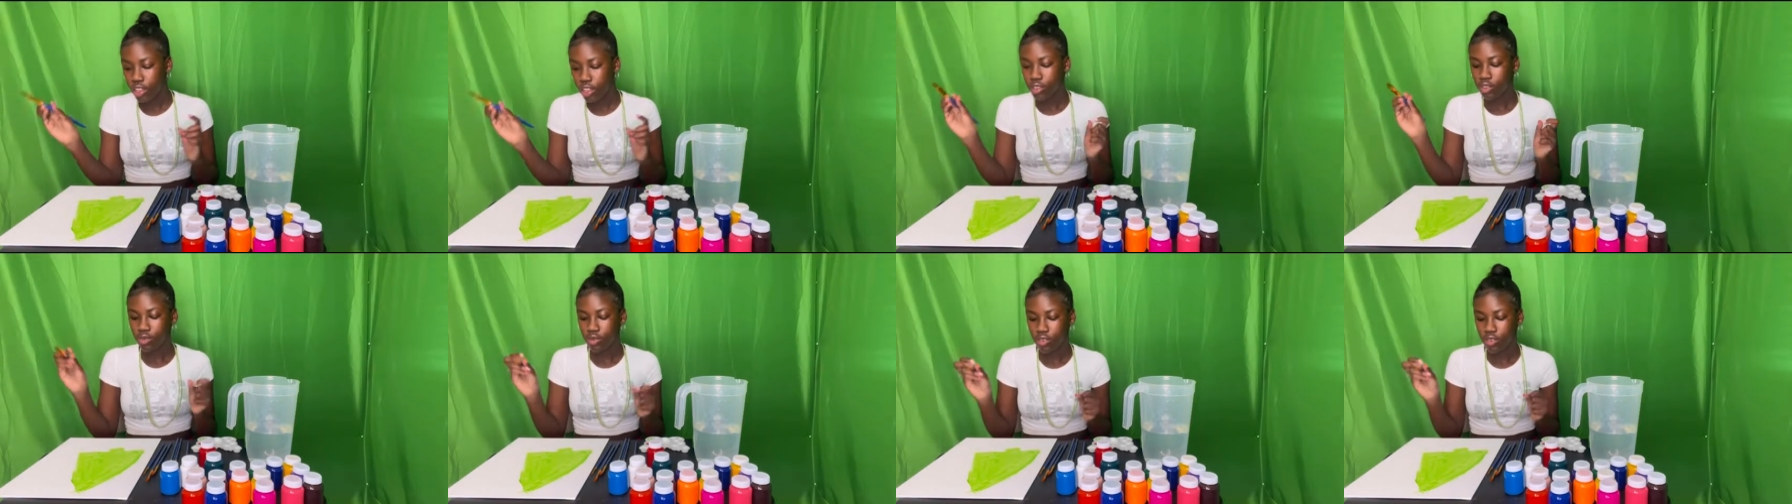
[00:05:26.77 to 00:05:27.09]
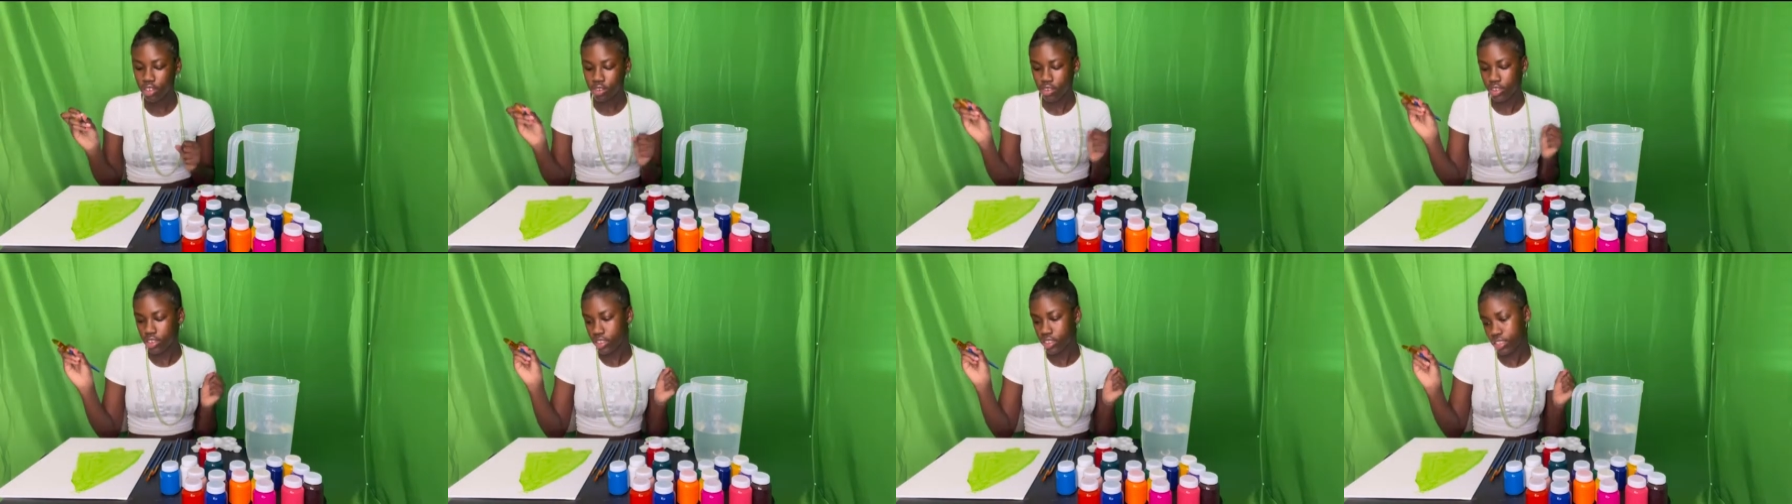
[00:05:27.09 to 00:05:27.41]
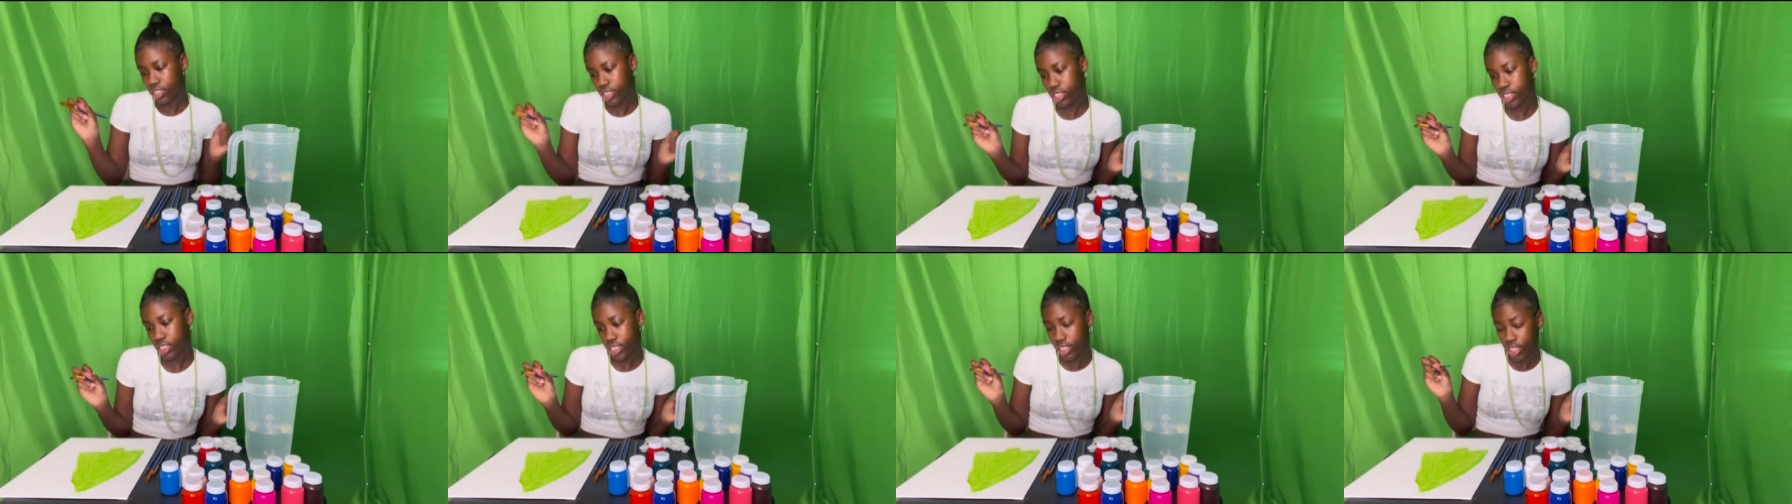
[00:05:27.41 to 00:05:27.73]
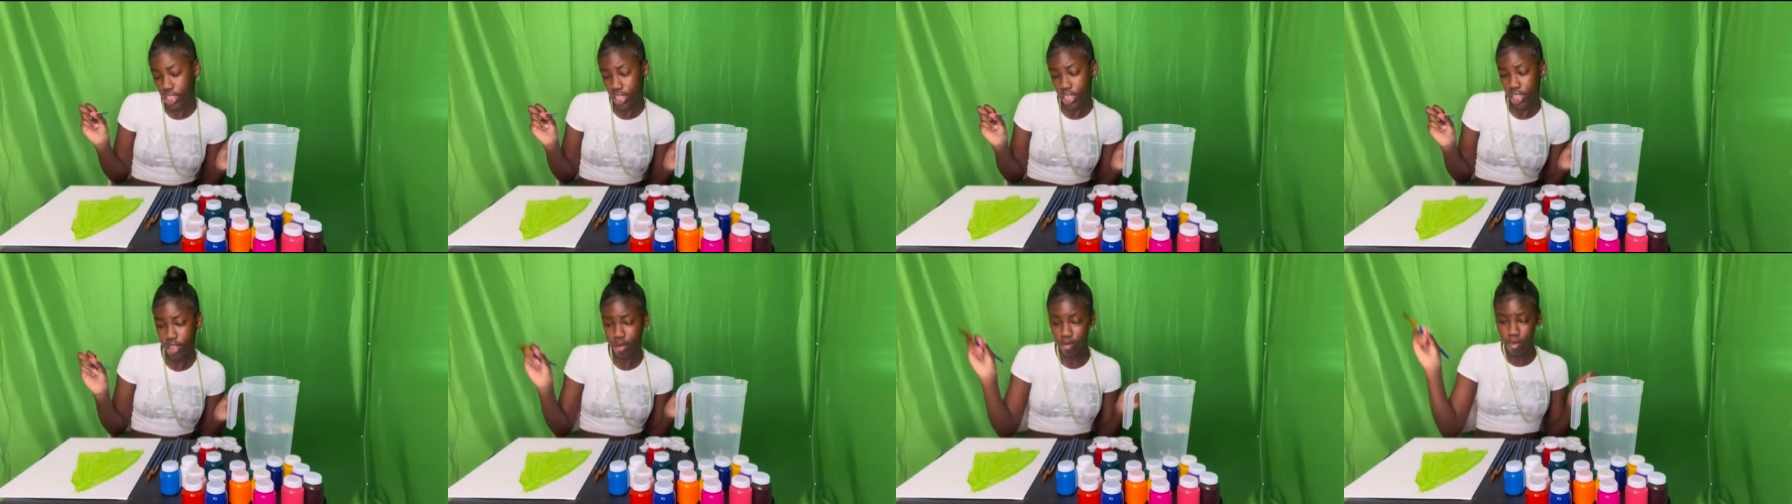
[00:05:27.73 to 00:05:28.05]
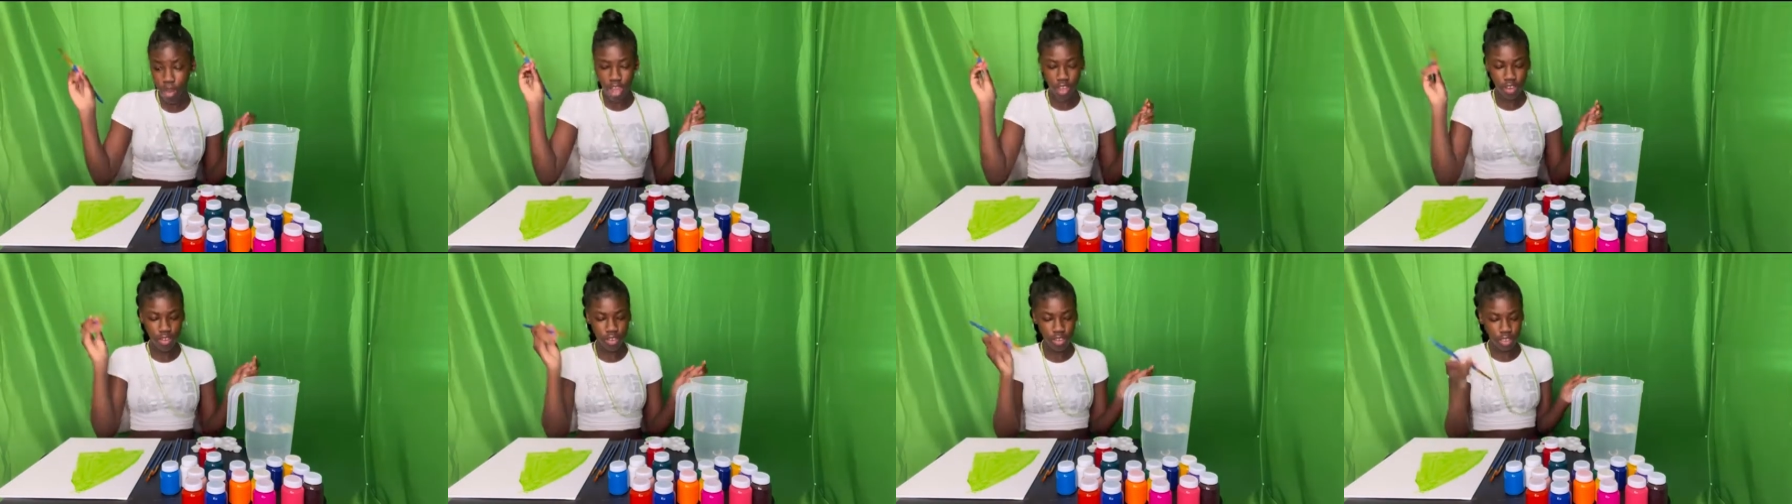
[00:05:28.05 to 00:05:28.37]
You want to see
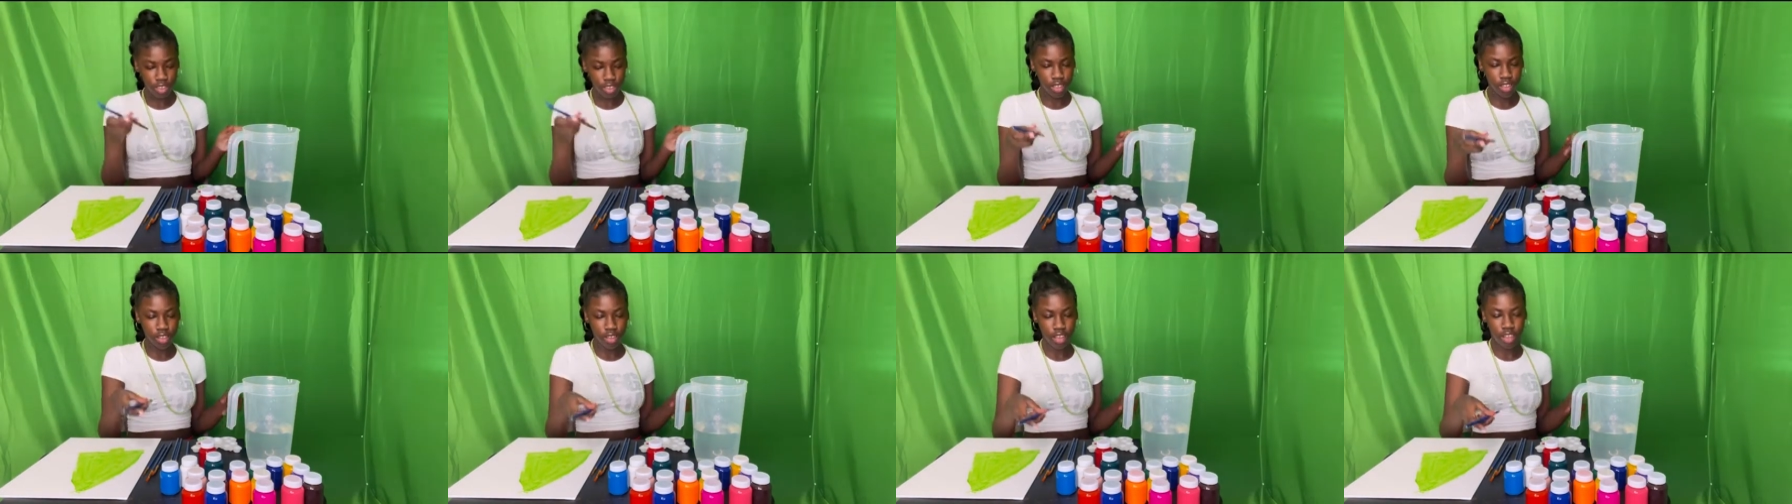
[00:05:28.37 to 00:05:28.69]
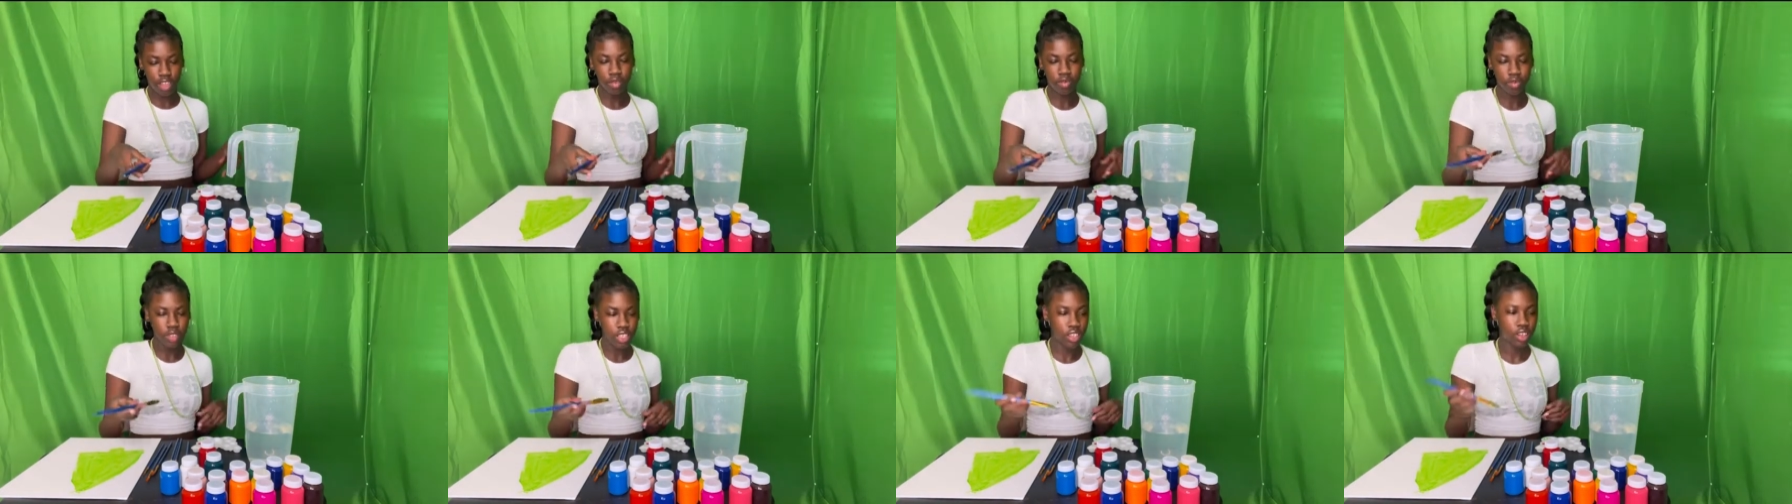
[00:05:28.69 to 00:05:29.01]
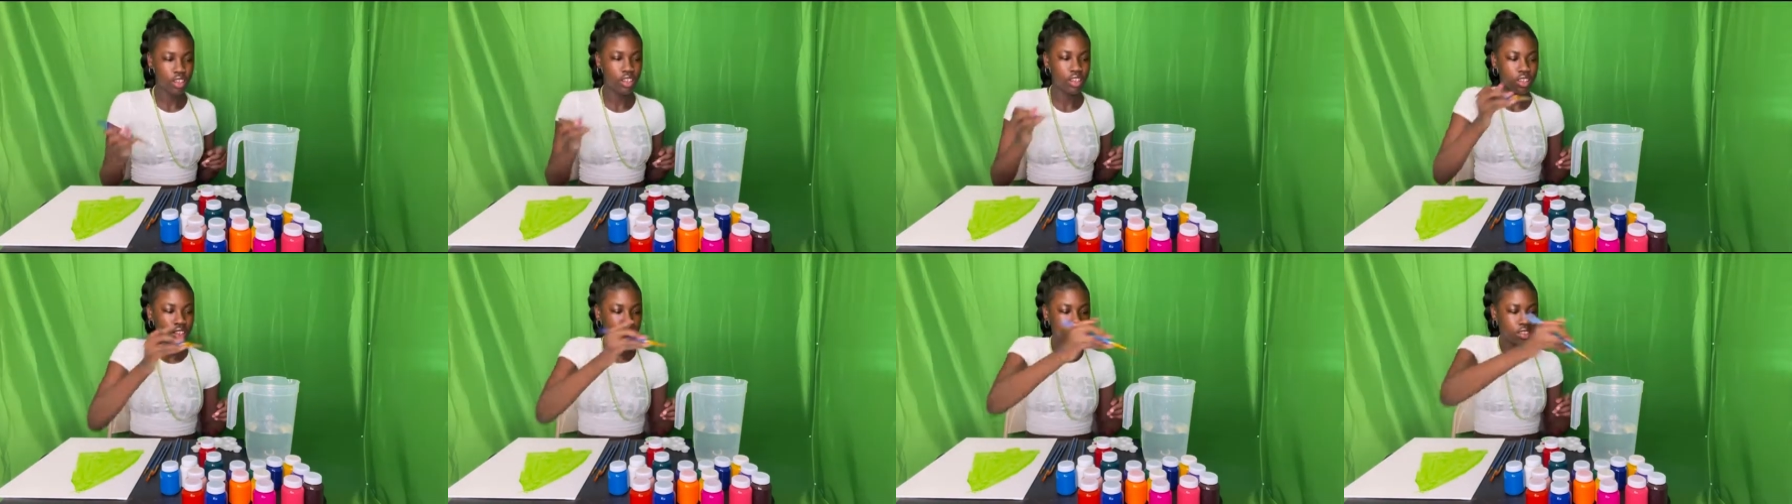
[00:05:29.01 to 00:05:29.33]
my Christmas? Okay, I'm sorry.